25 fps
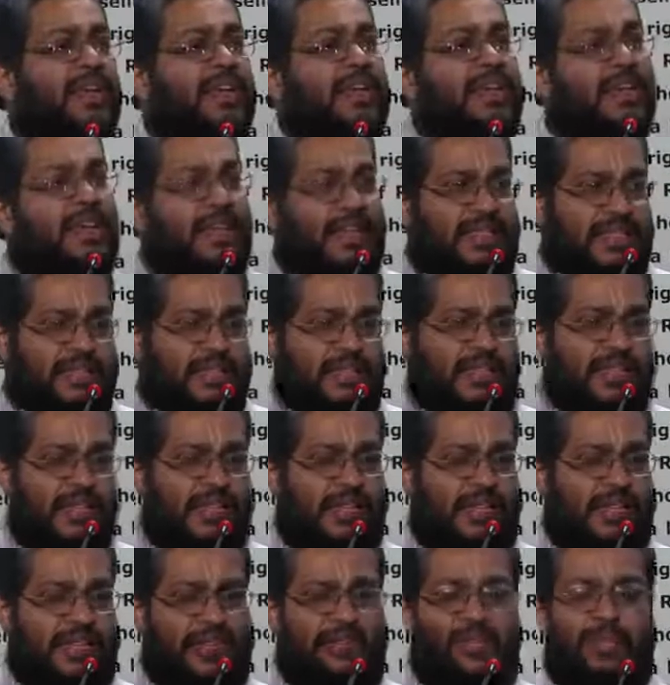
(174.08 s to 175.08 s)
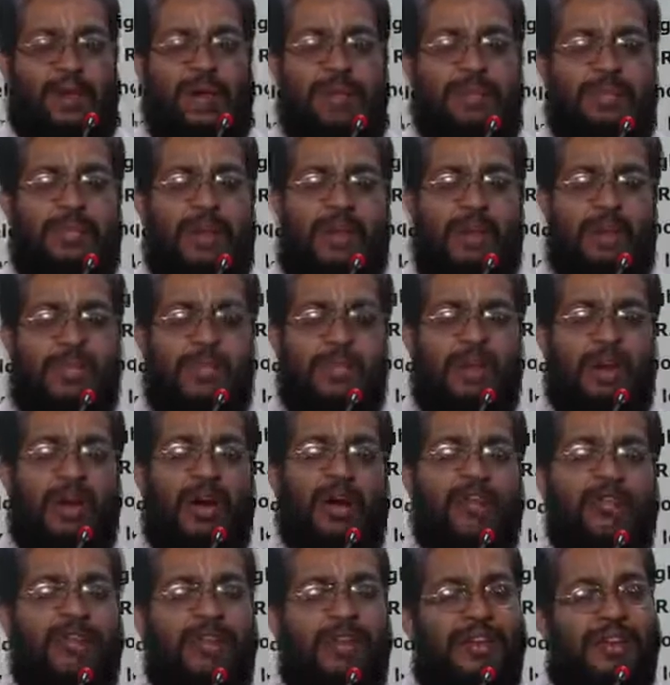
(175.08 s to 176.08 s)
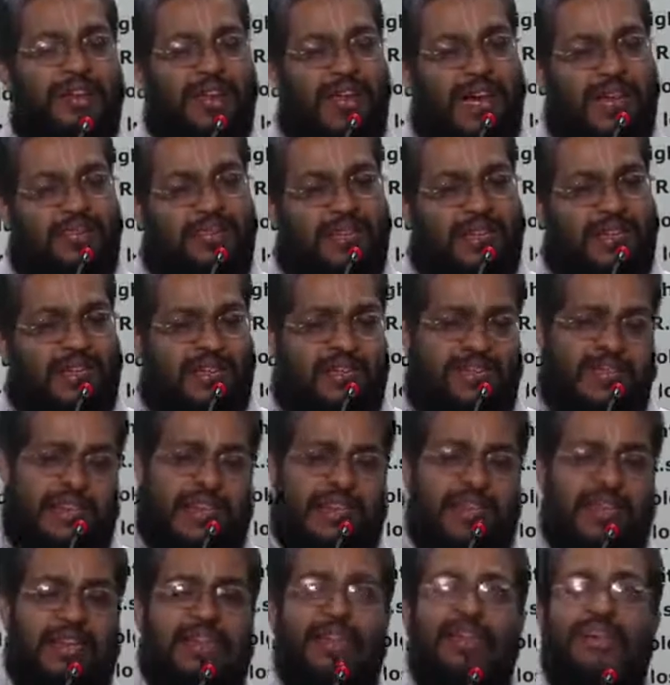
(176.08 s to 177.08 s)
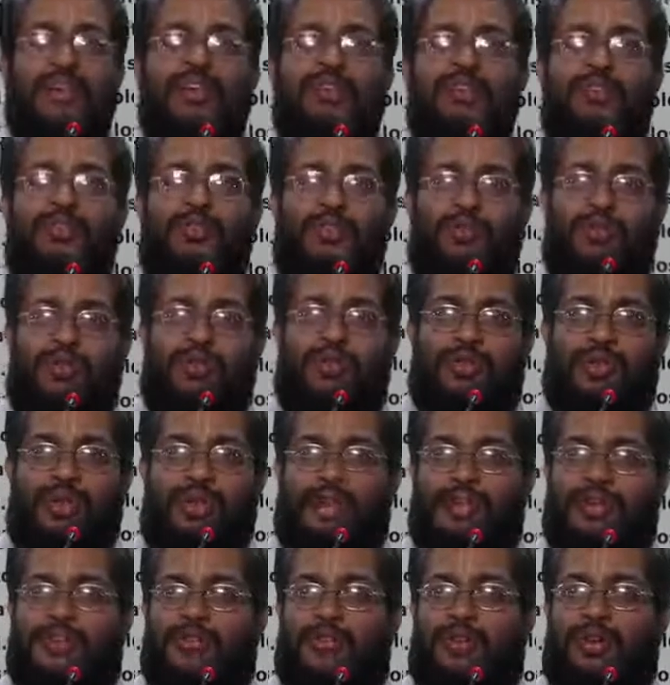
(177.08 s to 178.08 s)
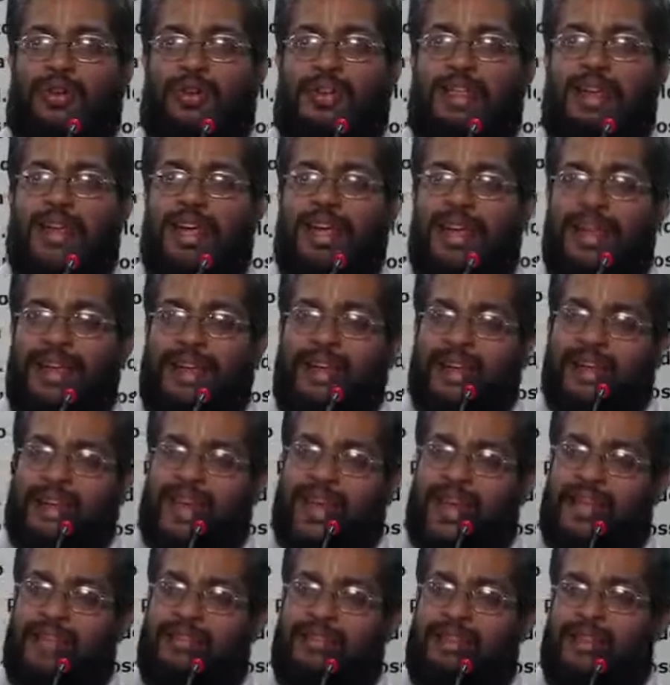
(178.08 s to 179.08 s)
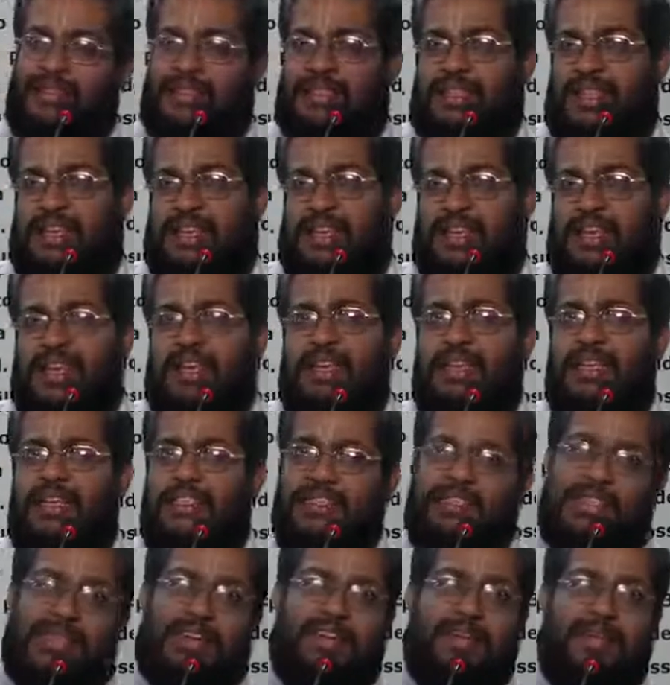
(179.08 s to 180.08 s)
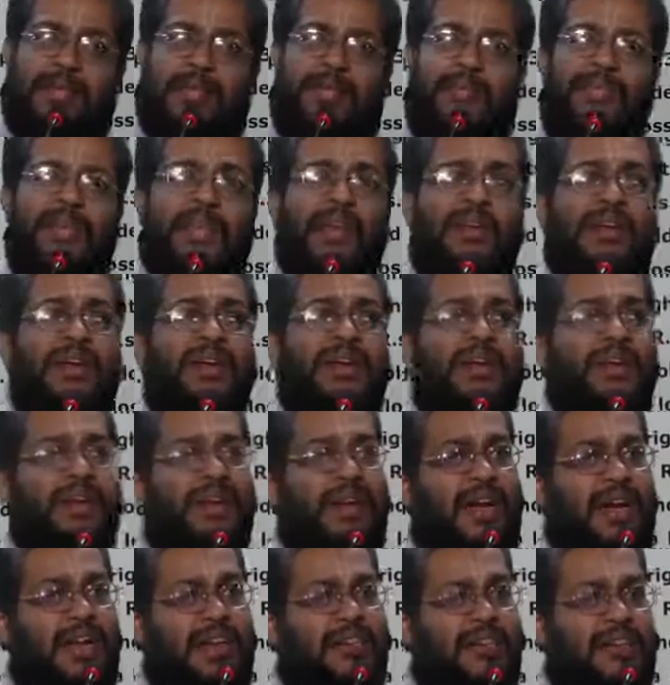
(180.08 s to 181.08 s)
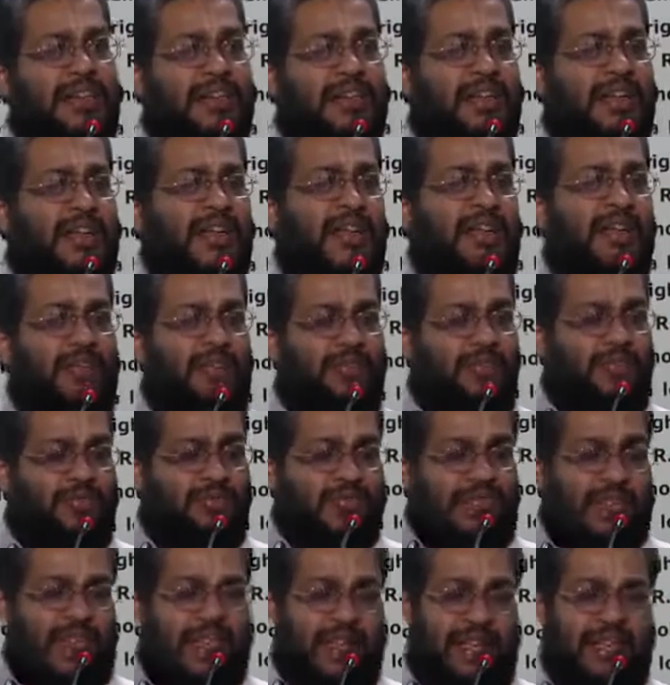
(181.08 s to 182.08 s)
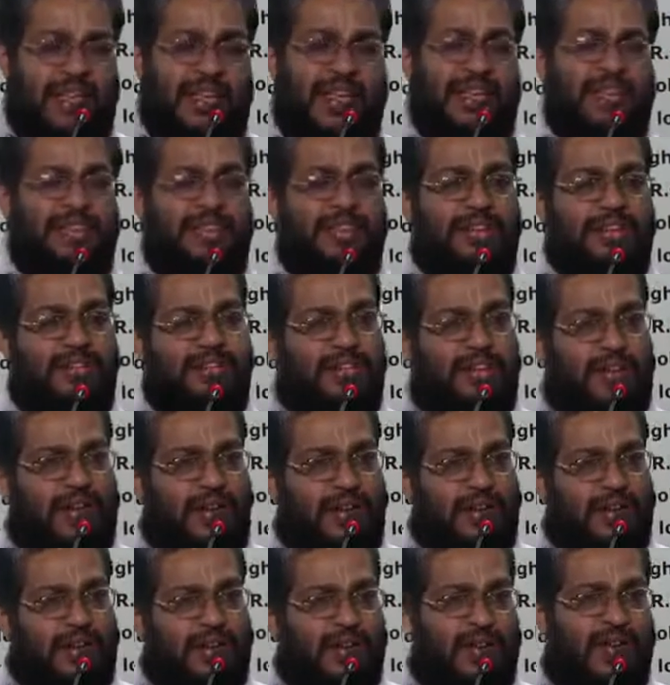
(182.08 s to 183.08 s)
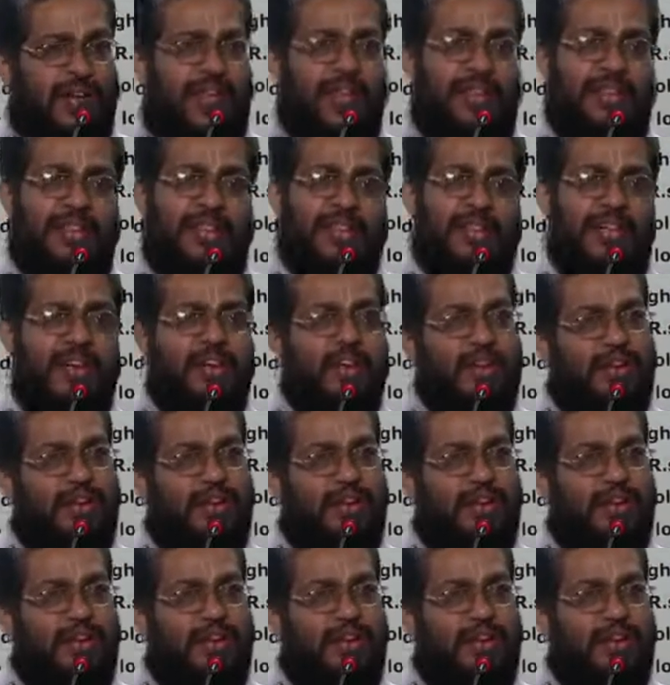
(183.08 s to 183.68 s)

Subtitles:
Yes is what people of relevance said. No is what the irrelevance theory said. Relevance, there are two theories, Walter and then